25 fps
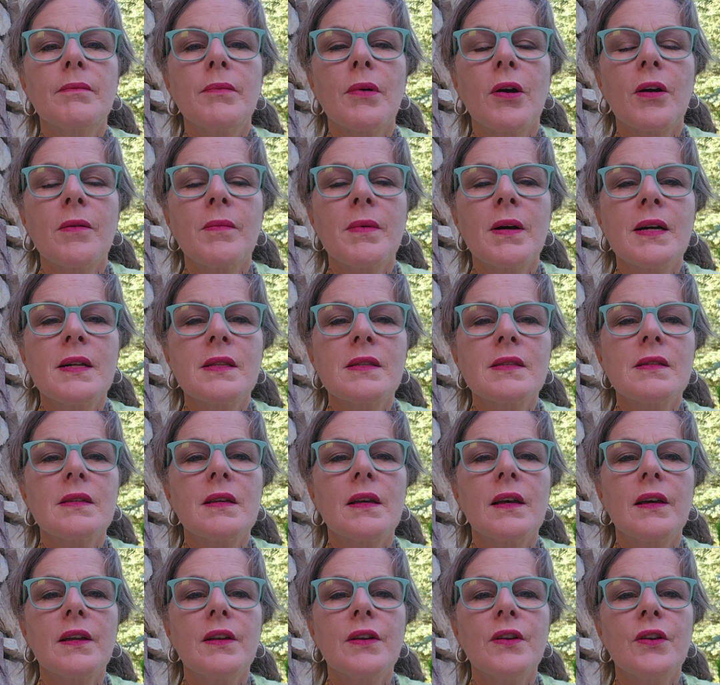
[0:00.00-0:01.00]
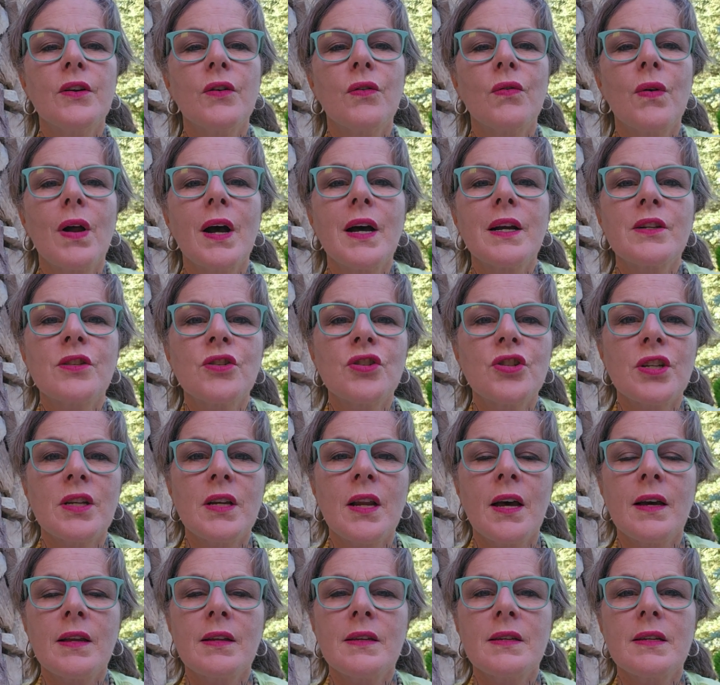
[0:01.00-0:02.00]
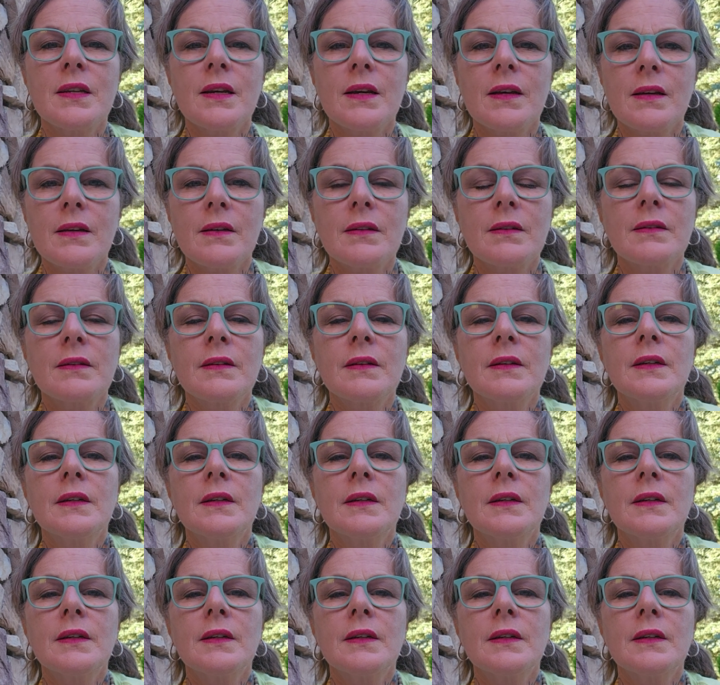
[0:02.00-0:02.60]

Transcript: Paramhamsa Niranjananda